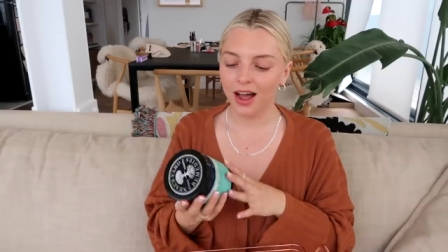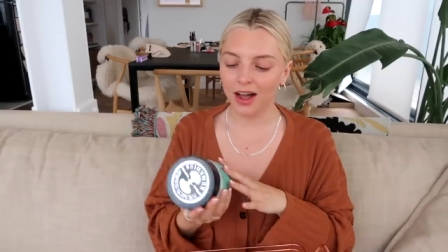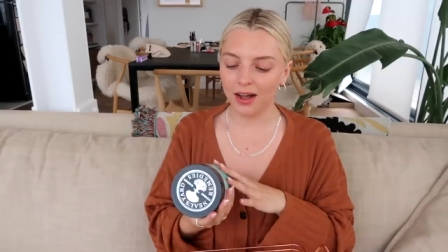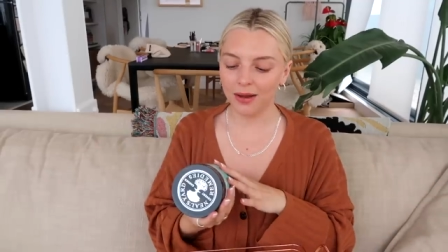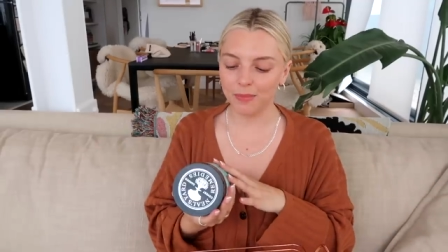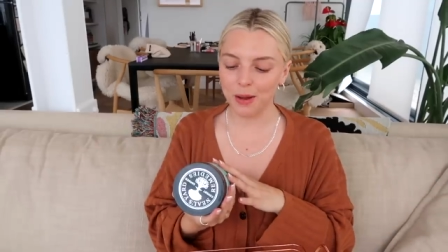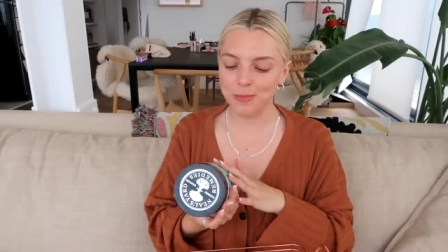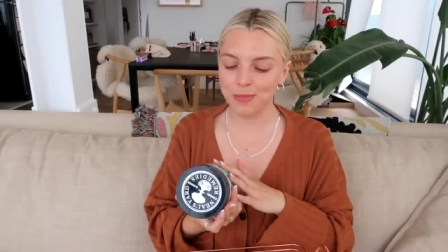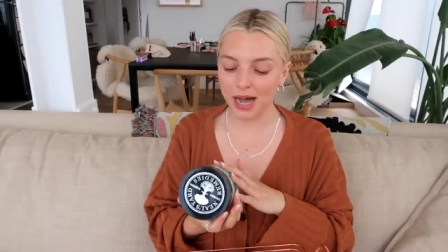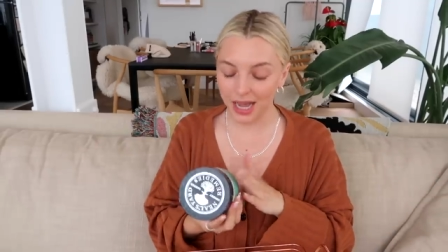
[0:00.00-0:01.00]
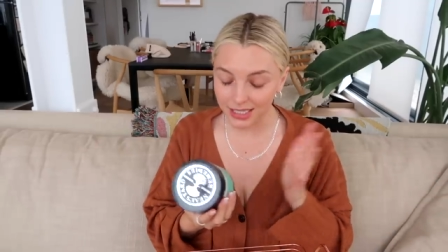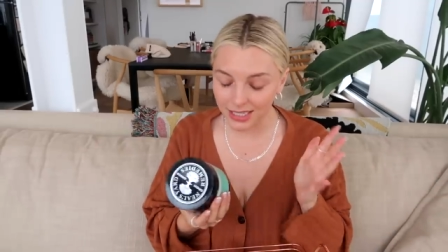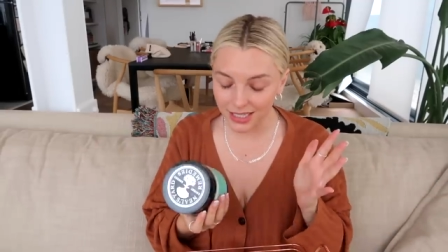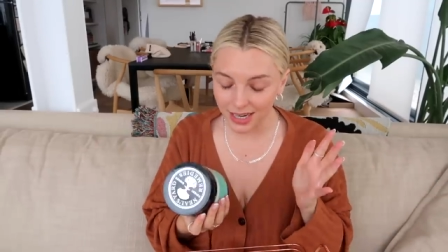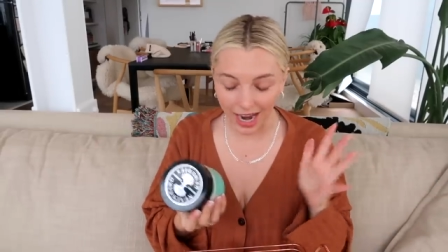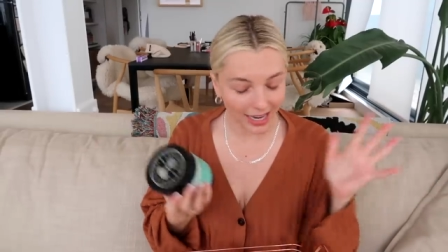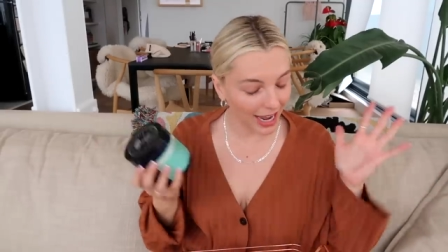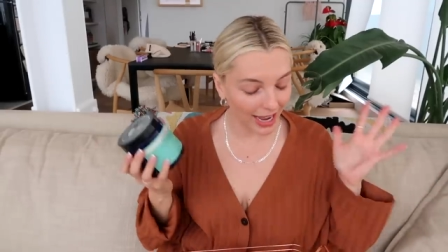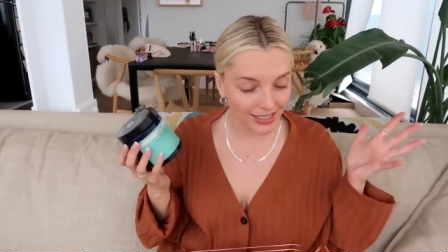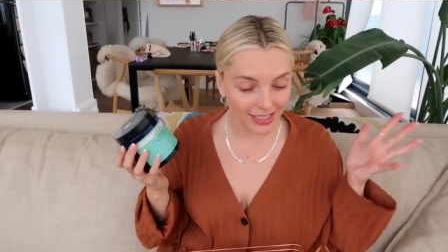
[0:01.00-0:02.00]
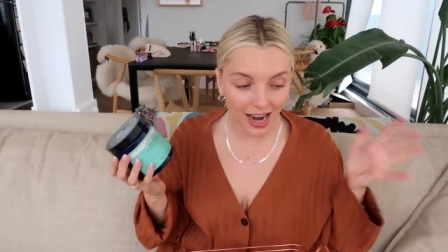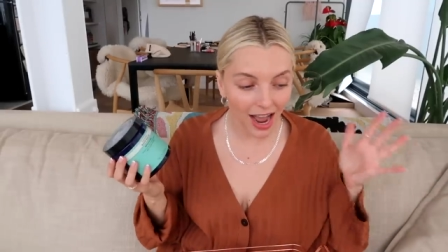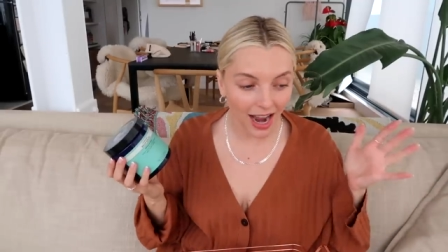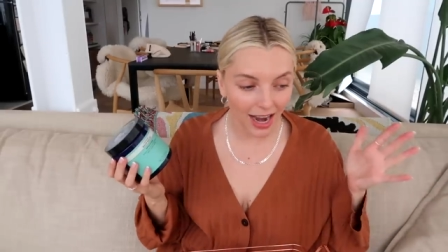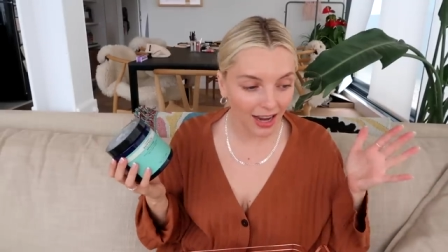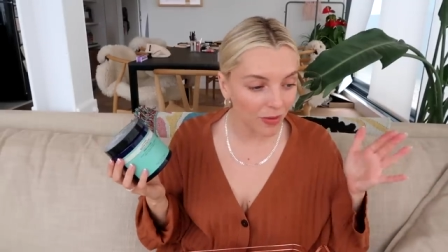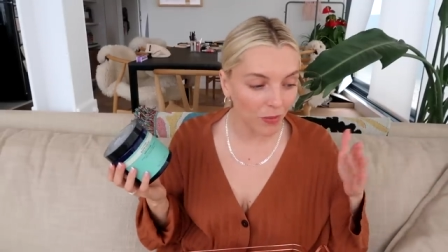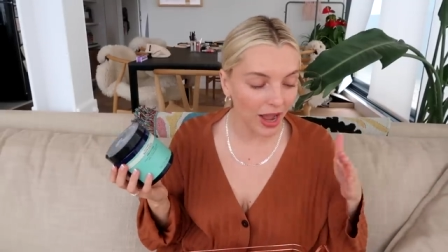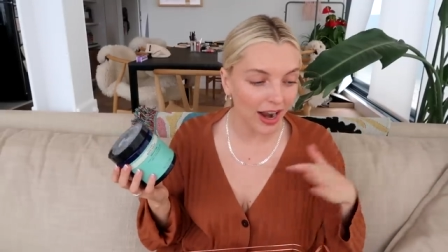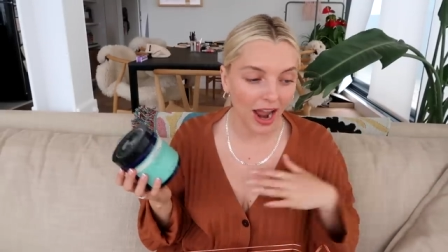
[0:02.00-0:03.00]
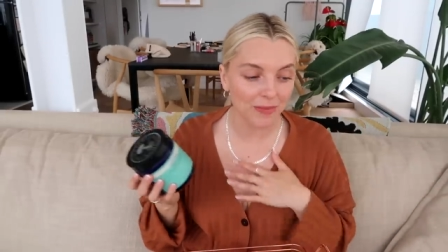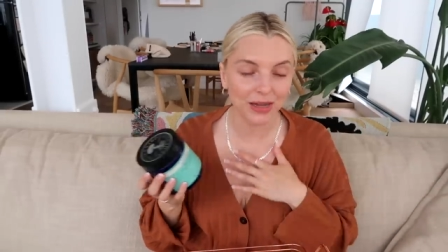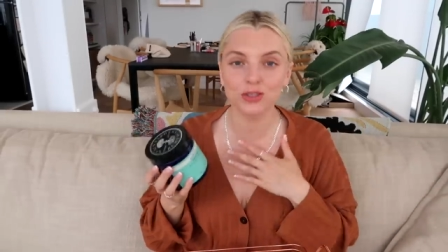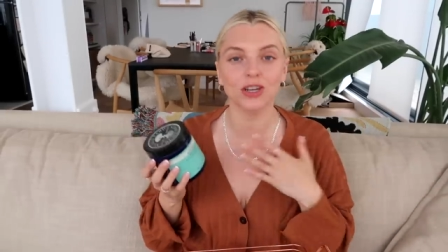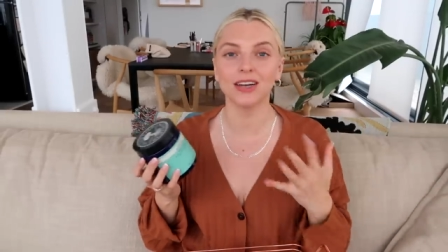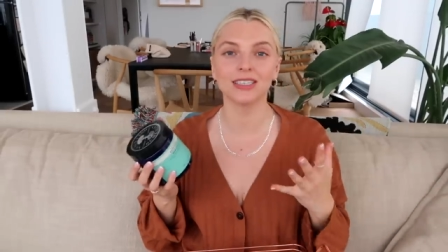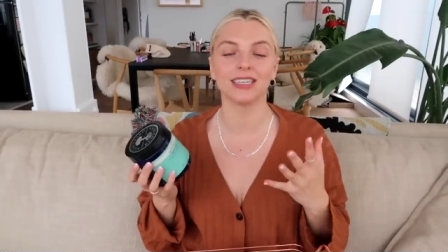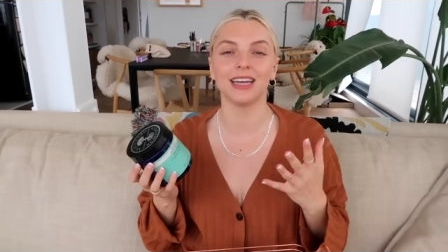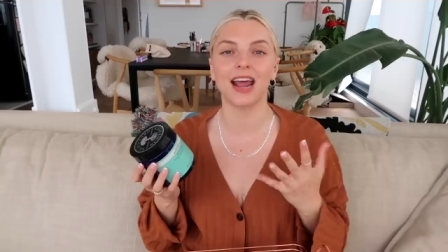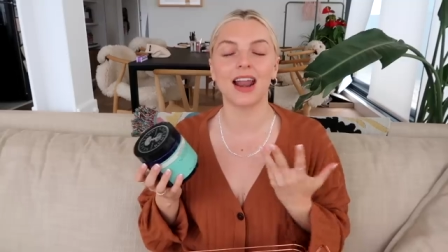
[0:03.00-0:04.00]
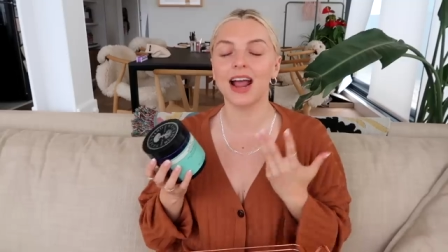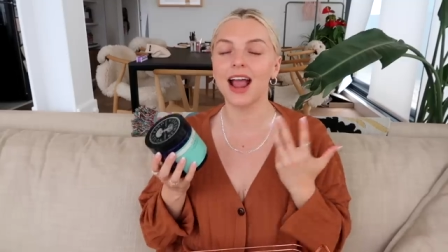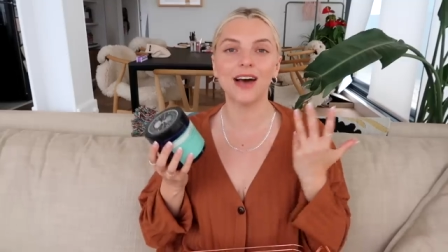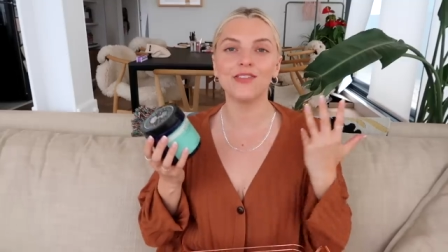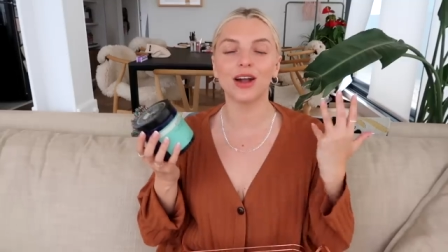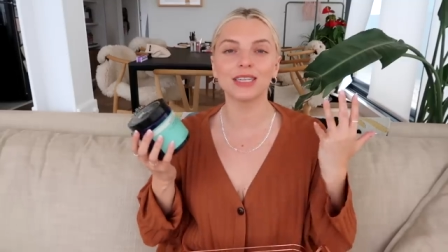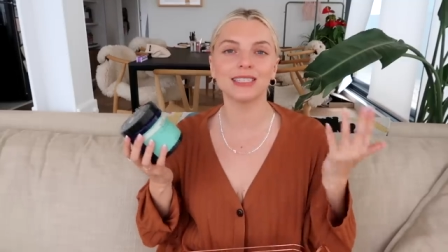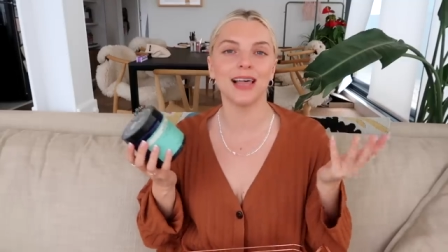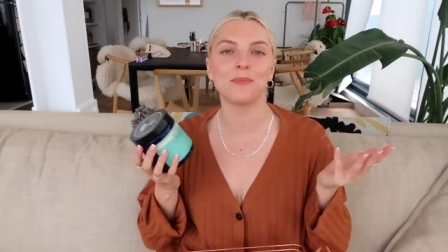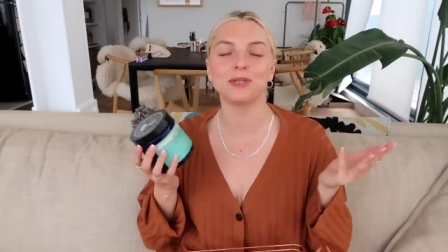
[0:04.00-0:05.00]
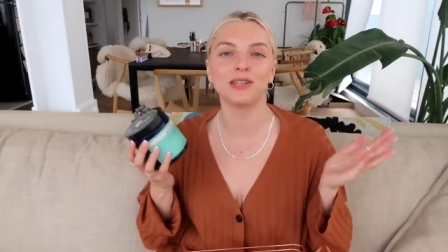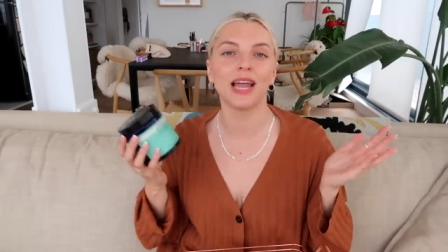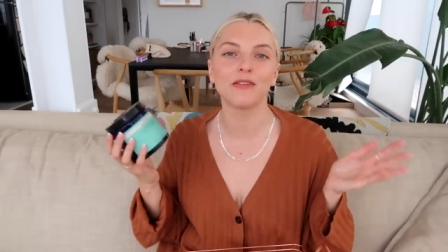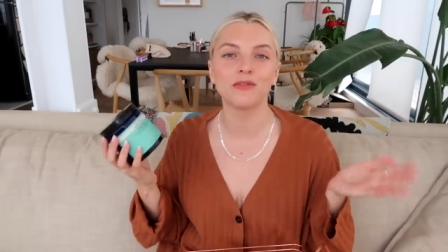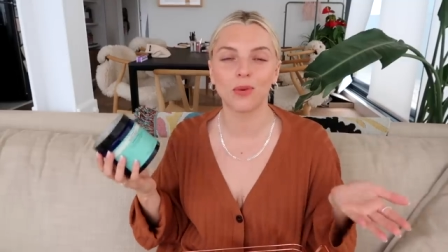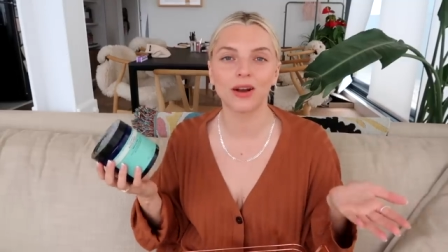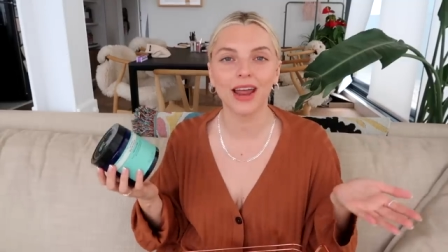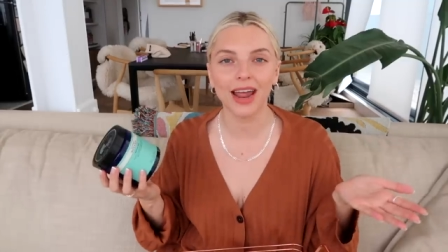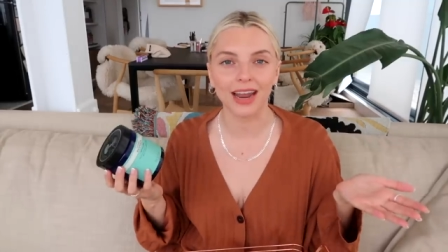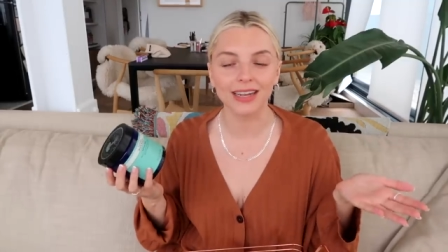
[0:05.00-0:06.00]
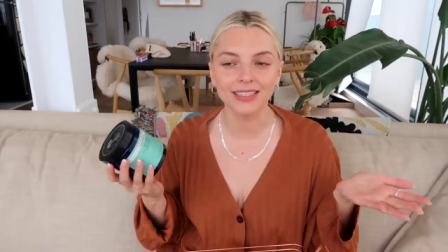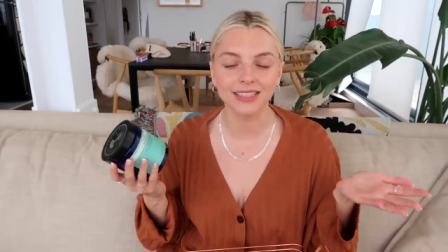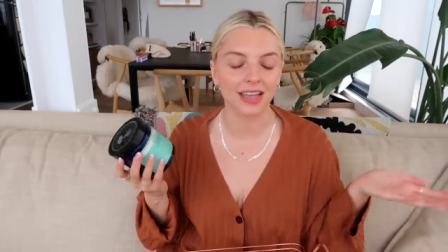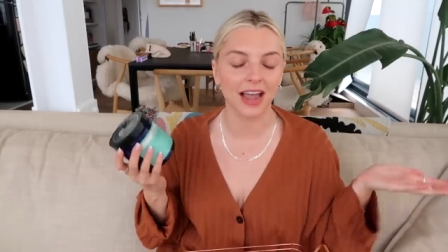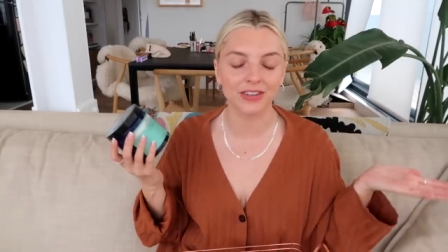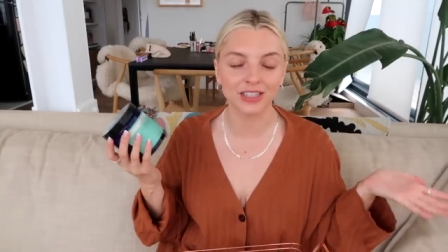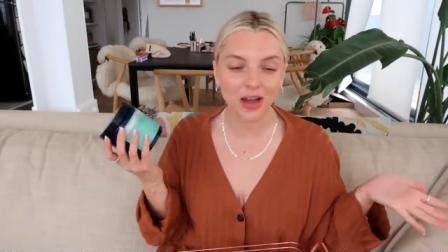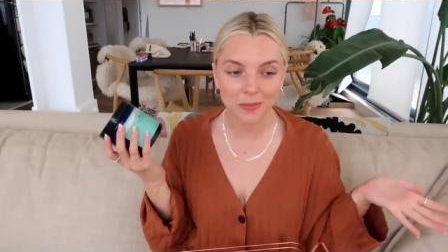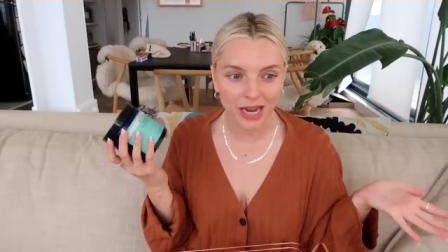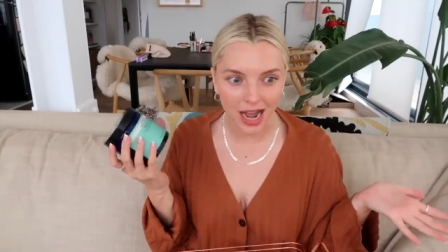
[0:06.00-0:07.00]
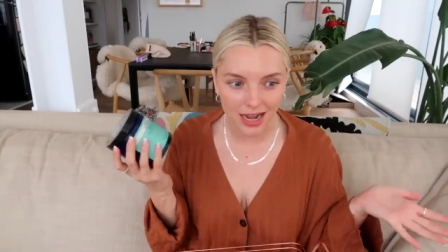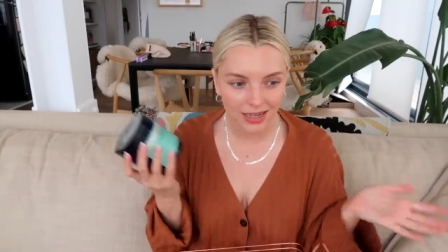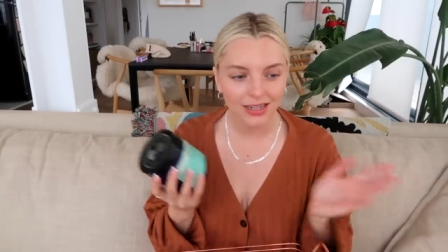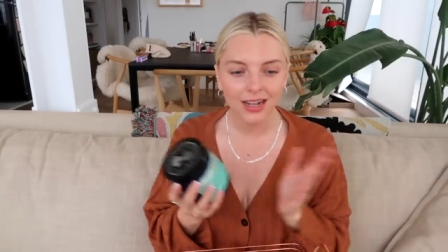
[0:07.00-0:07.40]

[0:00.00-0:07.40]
But I can't deny when I'm exhausted and I have not slept in like 4 days because I have insomnia,